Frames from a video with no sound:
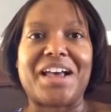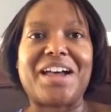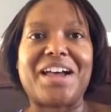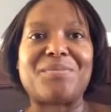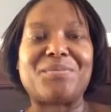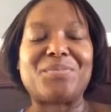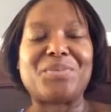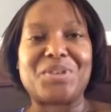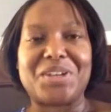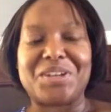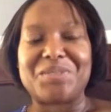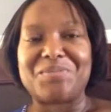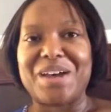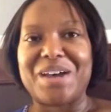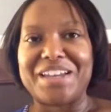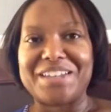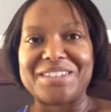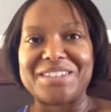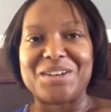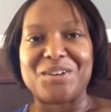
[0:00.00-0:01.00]
I'm putting
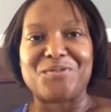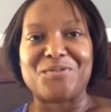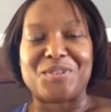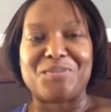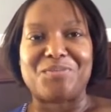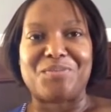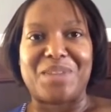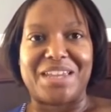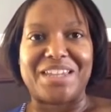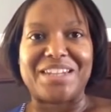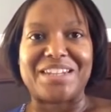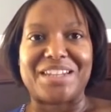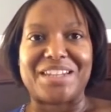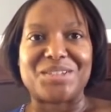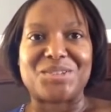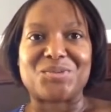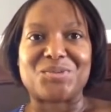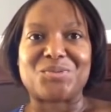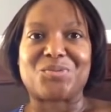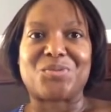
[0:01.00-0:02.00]
myself in
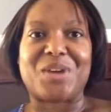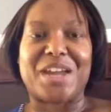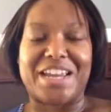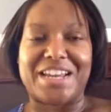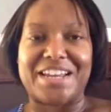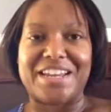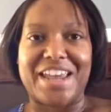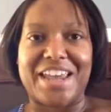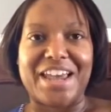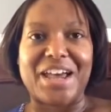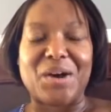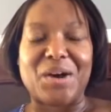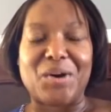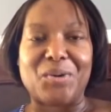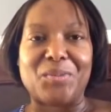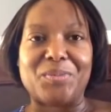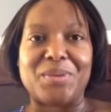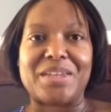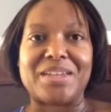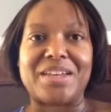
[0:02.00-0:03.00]
maintenance right
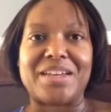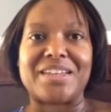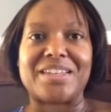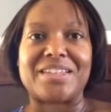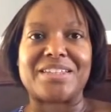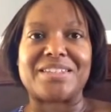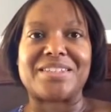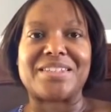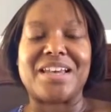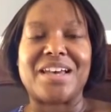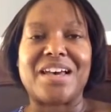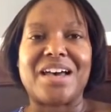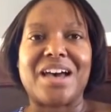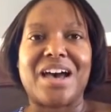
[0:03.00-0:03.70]
now, because